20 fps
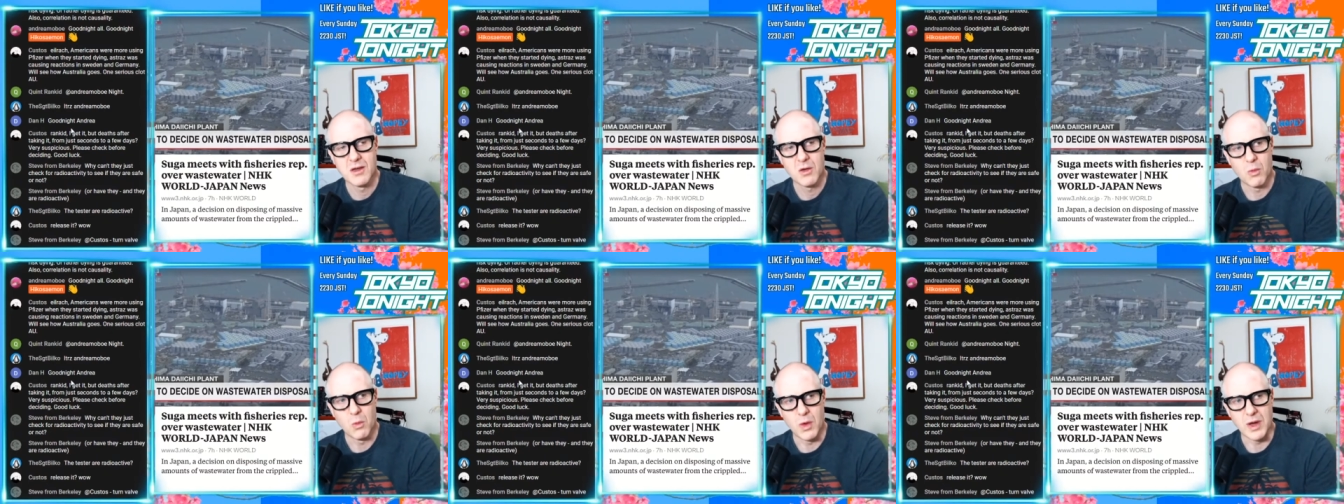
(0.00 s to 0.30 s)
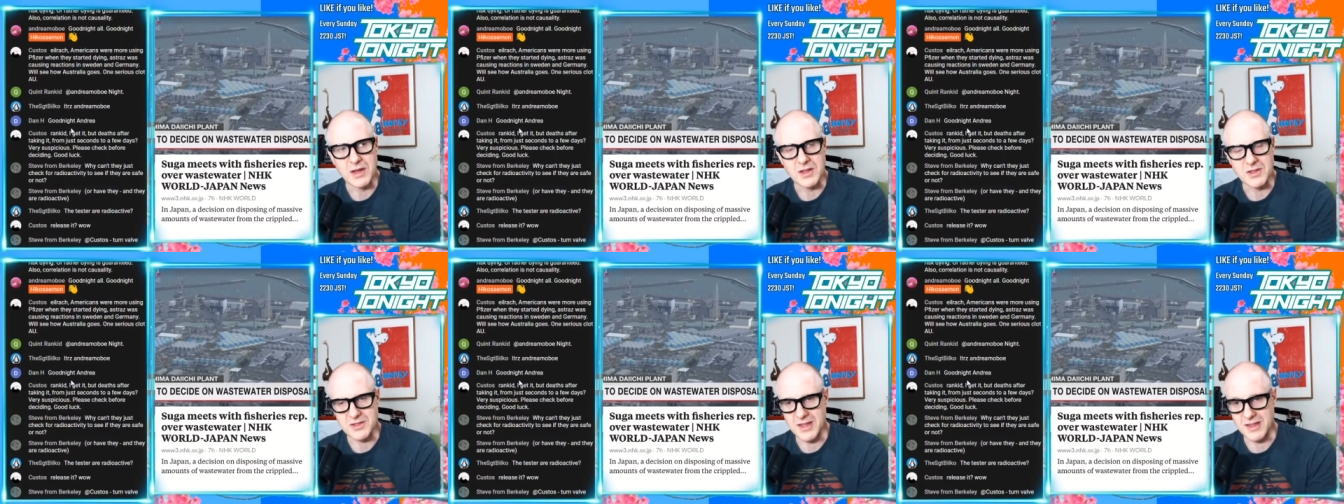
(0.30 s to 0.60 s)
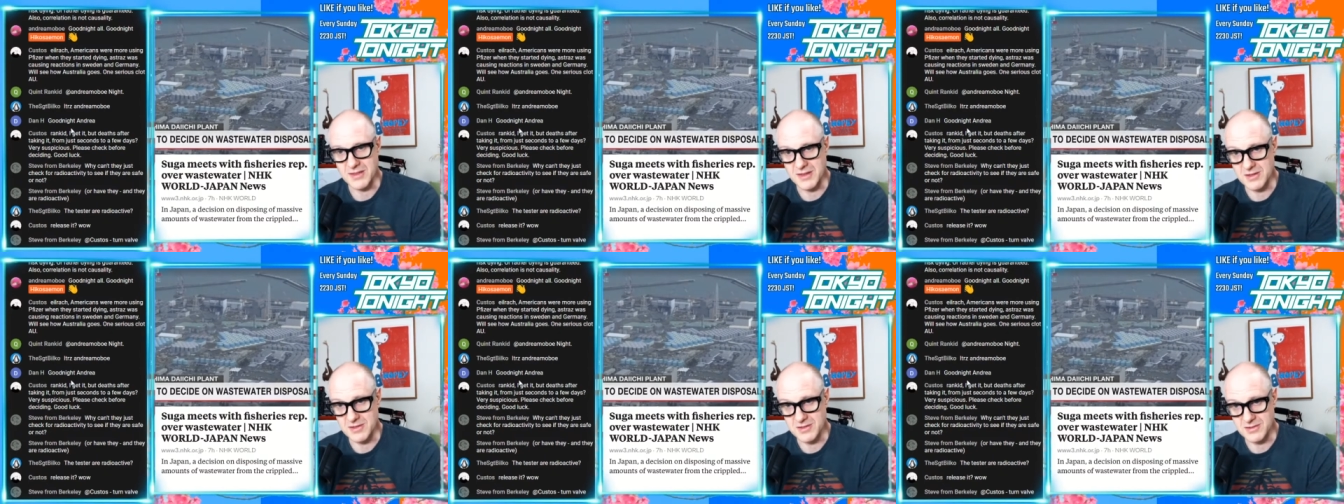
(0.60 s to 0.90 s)
One is
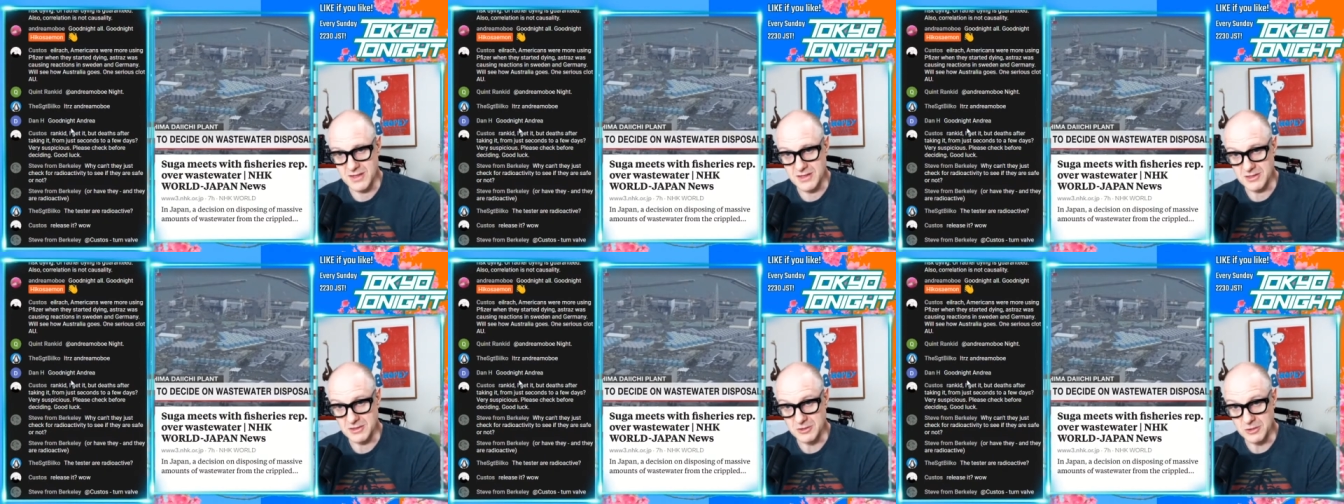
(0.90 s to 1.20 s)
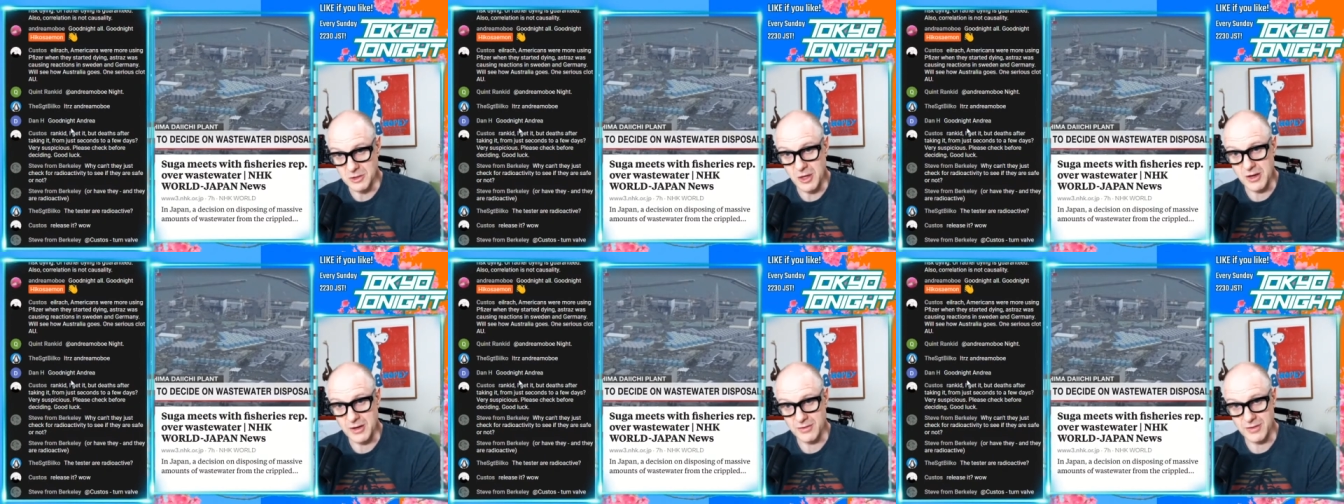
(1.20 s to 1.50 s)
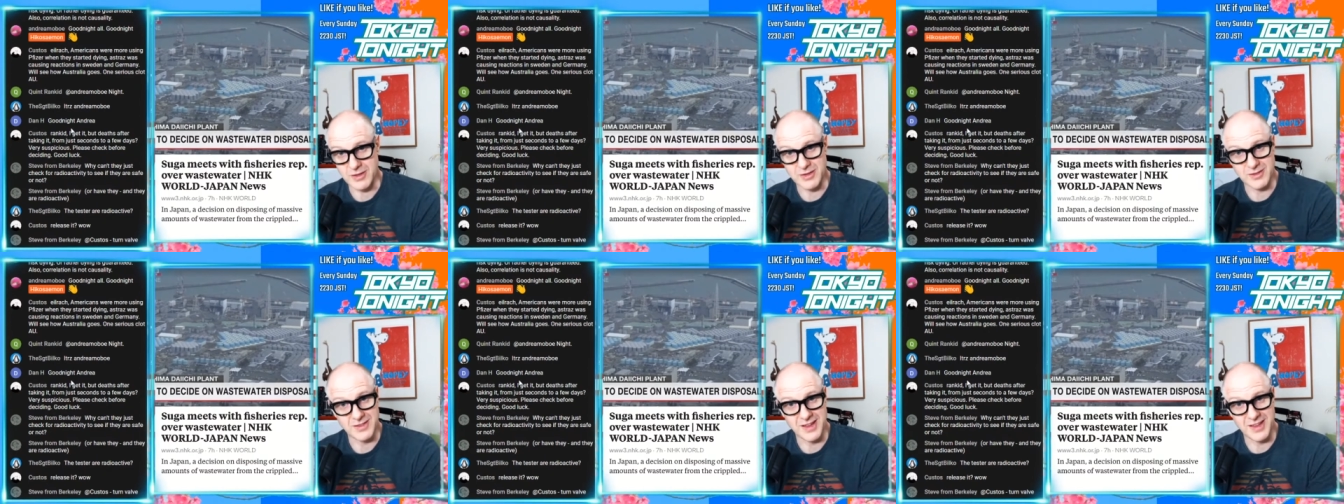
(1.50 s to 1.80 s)
that there's there's a lot of
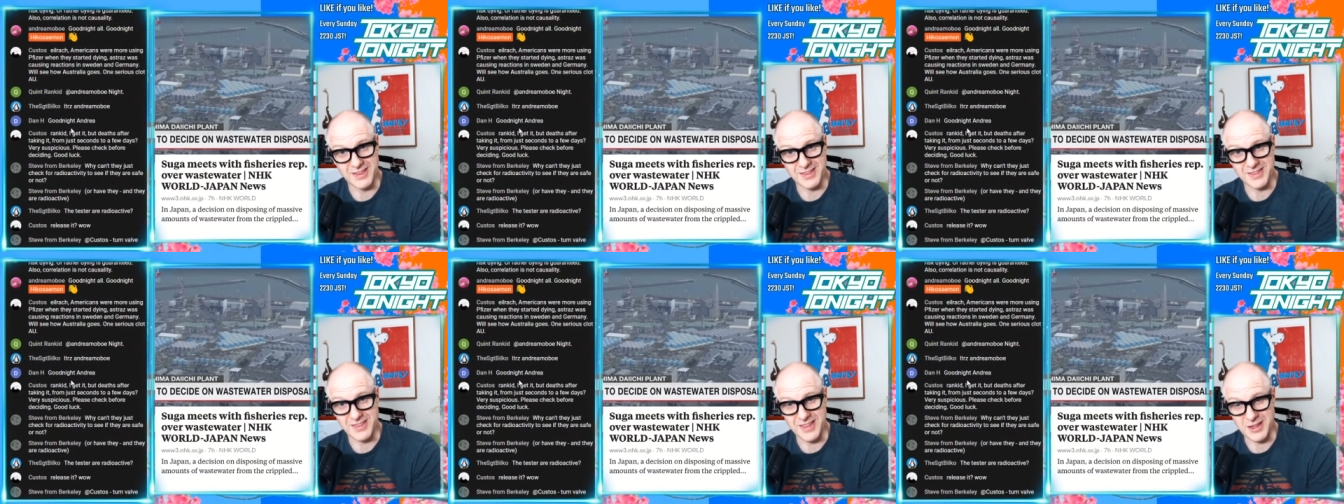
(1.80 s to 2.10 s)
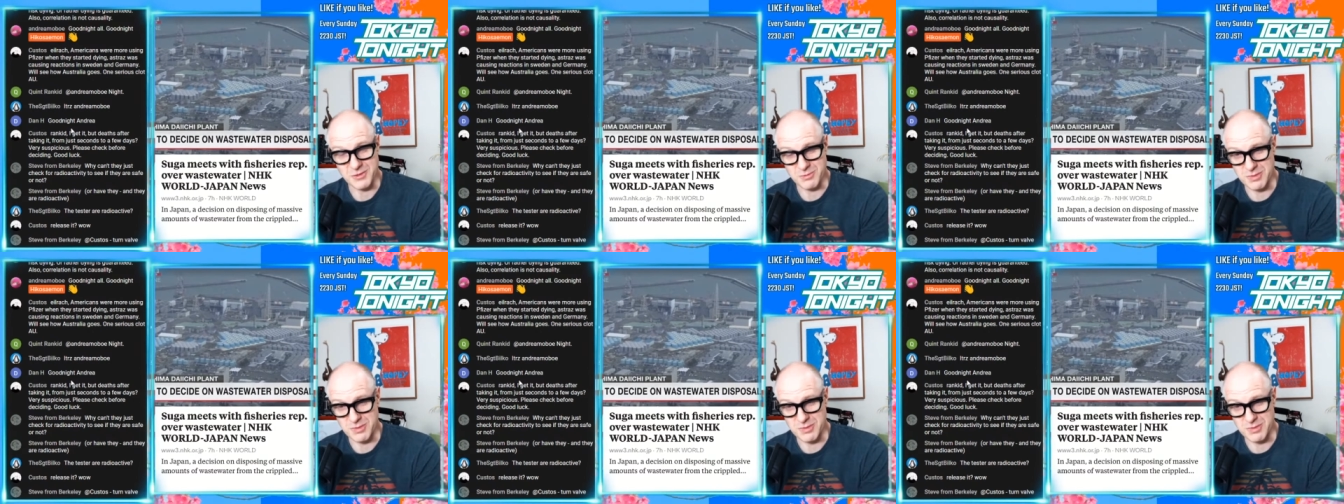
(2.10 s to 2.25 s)
it, and that's